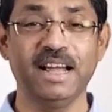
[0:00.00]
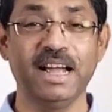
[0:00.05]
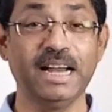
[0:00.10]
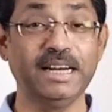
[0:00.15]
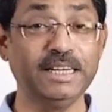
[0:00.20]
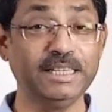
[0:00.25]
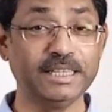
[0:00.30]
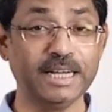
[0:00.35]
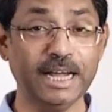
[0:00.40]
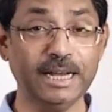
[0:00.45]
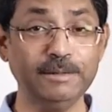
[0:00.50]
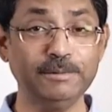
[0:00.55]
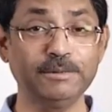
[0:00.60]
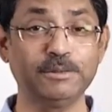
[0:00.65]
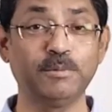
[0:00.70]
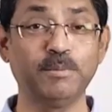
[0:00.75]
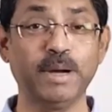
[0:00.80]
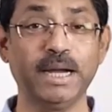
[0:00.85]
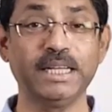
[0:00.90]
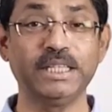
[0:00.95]
and it
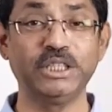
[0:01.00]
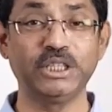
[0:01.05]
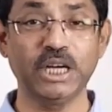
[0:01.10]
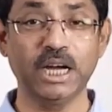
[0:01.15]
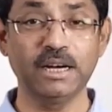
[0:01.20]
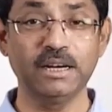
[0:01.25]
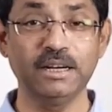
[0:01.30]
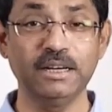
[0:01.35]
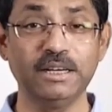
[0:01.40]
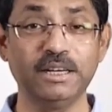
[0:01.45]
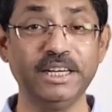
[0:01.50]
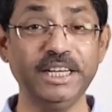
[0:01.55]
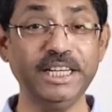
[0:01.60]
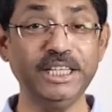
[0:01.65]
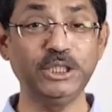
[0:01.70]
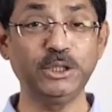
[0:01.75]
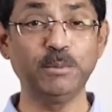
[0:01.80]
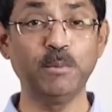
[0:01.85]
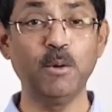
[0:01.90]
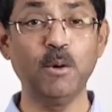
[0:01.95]
helps my channel
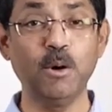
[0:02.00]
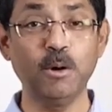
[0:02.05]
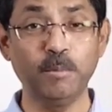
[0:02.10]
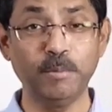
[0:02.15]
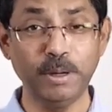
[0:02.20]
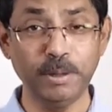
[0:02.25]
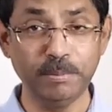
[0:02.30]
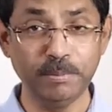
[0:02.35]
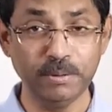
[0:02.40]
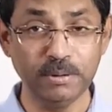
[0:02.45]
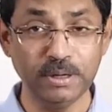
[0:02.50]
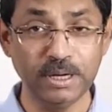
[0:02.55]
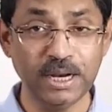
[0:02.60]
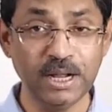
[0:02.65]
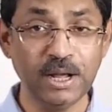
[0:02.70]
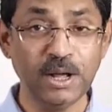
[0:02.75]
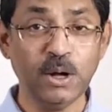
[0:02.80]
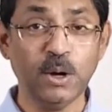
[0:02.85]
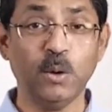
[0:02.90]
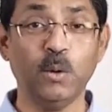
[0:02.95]
reach more people
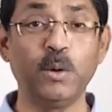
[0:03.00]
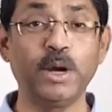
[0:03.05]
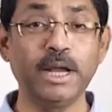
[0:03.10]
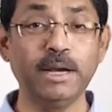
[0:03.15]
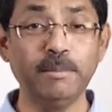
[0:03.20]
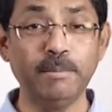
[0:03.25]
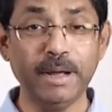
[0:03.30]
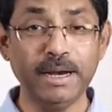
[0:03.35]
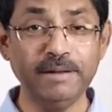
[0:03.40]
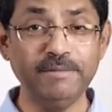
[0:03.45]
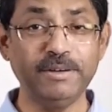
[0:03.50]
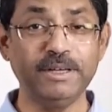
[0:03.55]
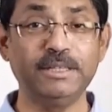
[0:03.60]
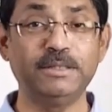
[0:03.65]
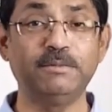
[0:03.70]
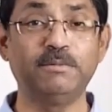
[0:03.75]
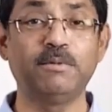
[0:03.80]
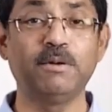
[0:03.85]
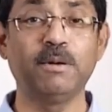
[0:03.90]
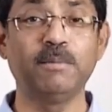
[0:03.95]
who can
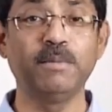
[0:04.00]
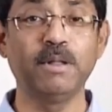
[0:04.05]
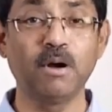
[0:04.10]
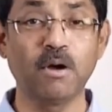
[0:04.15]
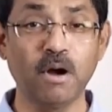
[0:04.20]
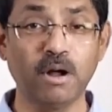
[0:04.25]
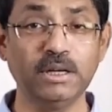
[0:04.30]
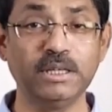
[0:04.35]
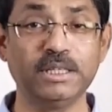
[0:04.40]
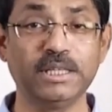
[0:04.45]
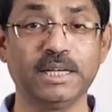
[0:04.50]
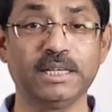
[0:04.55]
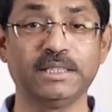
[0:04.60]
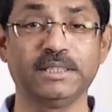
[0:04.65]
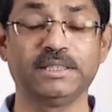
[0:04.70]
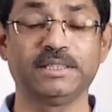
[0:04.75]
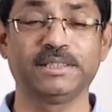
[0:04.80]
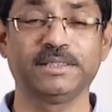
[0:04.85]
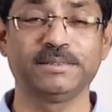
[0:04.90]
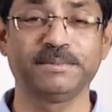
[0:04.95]
benefit from the
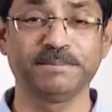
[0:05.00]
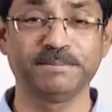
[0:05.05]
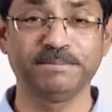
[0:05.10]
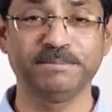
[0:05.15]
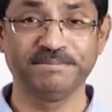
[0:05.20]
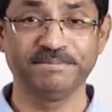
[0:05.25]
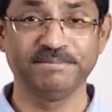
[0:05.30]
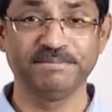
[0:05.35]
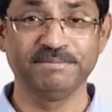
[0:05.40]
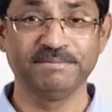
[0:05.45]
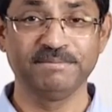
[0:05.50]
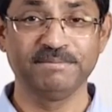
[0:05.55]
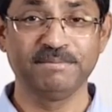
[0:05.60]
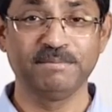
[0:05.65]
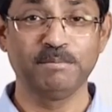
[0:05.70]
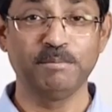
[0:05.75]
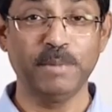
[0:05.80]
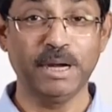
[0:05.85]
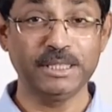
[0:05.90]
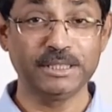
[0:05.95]
content.
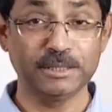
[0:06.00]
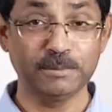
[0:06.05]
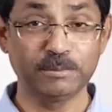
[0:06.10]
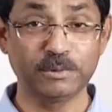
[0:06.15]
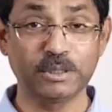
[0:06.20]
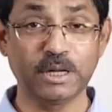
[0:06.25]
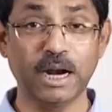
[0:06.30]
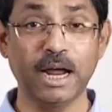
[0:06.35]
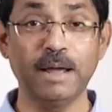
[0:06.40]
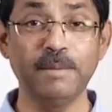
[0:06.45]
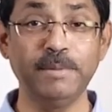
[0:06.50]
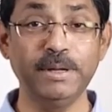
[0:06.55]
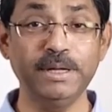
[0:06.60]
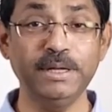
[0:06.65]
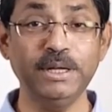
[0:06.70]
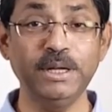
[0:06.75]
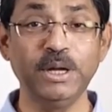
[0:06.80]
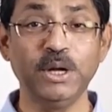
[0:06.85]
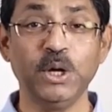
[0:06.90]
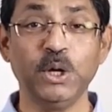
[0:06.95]
By
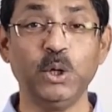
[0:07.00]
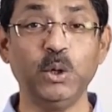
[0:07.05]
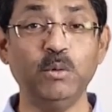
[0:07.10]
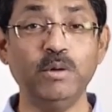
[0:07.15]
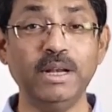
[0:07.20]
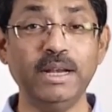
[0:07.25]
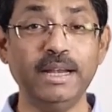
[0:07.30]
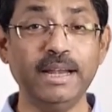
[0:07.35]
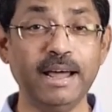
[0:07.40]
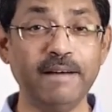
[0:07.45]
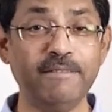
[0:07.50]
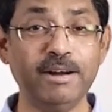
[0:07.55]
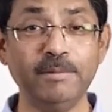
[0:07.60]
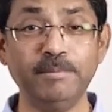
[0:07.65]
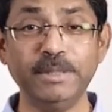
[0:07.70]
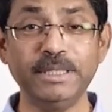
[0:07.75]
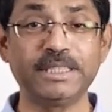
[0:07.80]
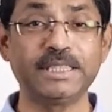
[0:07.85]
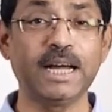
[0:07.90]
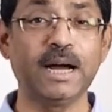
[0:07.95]
subscribing, you will never
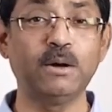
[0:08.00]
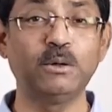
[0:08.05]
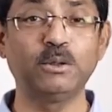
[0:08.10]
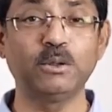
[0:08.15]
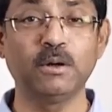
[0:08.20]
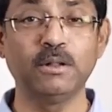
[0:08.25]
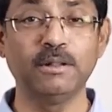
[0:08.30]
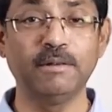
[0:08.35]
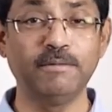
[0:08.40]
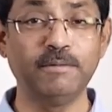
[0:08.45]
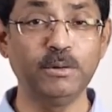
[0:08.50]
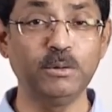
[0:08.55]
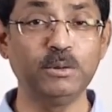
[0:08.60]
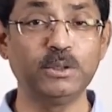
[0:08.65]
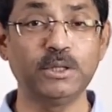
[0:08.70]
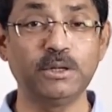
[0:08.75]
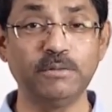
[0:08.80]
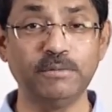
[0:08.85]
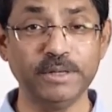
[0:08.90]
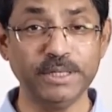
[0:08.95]
miss out on the
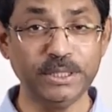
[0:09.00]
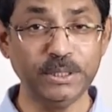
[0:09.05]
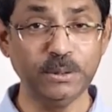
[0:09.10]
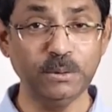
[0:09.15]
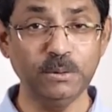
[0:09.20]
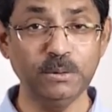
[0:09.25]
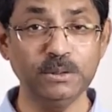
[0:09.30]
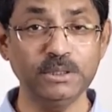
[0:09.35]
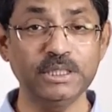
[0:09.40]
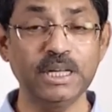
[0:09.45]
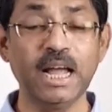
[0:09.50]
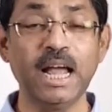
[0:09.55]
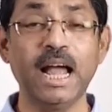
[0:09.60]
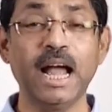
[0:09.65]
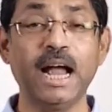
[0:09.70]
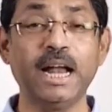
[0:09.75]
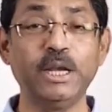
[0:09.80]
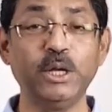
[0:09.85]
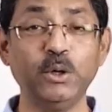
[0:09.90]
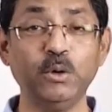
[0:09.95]
future videos,
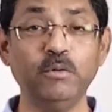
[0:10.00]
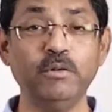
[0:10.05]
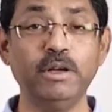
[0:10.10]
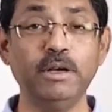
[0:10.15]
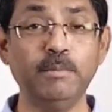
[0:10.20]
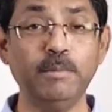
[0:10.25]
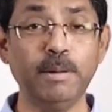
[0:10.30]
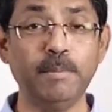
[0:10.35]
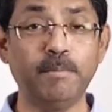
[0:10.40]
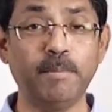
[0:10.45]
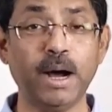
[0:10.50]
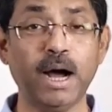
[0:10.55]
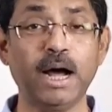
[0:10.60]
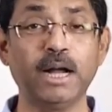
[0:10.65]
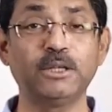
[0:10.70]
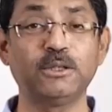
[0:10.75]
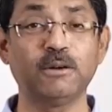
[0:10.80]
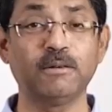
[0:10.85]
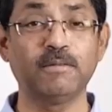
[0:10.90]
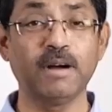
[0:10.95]
and you will be
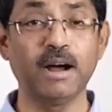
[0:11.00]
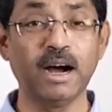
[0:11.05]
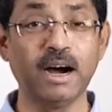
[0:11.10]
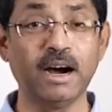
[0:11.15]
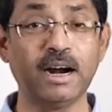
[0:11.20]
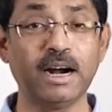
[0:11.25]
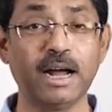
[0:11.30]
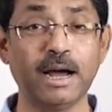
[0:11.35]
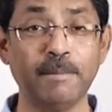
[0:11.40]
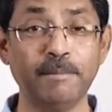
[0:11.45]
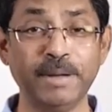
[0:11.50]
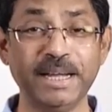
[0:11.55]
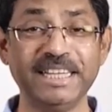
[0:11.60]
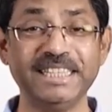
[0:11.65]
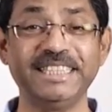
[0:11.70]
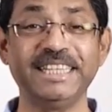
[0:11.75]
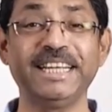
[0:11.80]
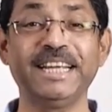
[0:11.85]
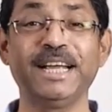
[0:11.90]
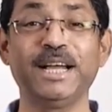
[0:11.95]
part of our
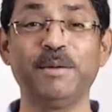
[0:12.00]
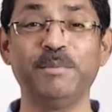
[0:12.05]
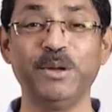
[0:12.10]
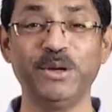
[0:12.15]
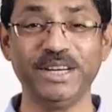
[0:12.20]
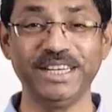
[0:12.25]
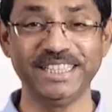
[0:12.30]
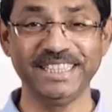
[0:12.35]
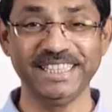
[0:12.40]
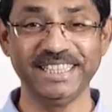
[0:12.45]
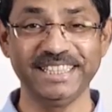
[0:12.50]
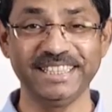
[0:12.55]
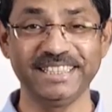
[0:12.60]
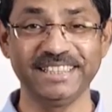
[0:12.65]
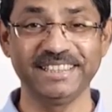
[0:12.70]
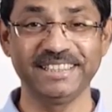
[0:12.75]
amazing community.